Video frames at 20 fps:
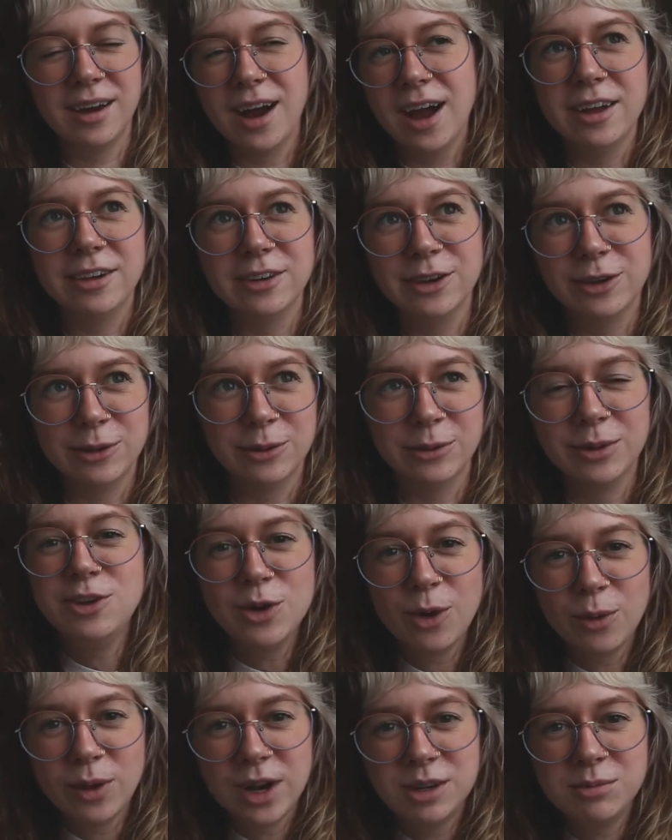I don't know. You
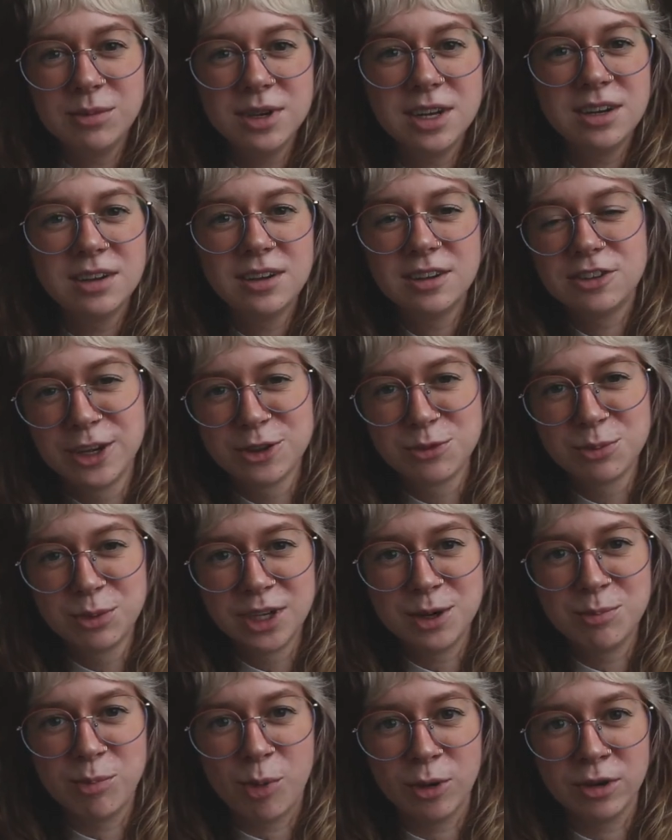know what I mean? I think it's
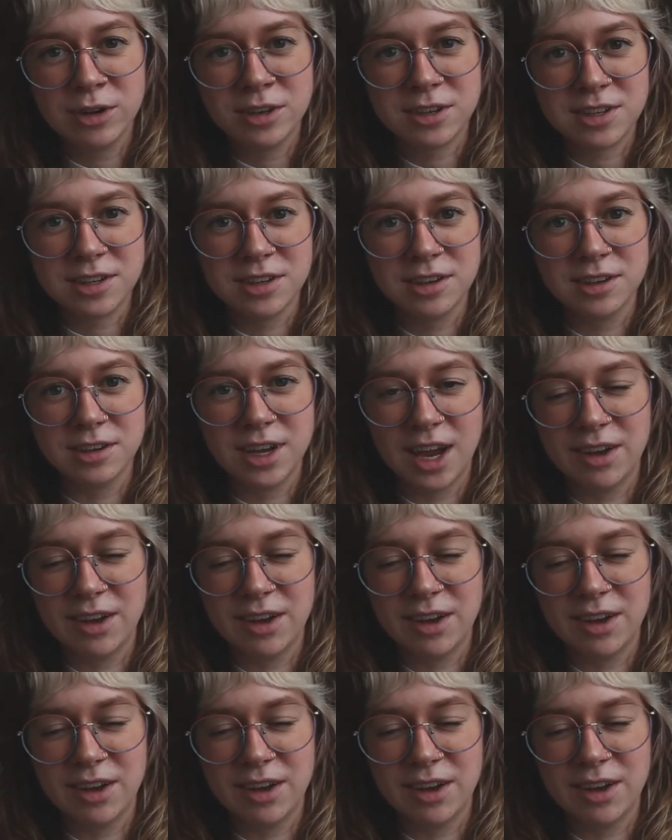really important to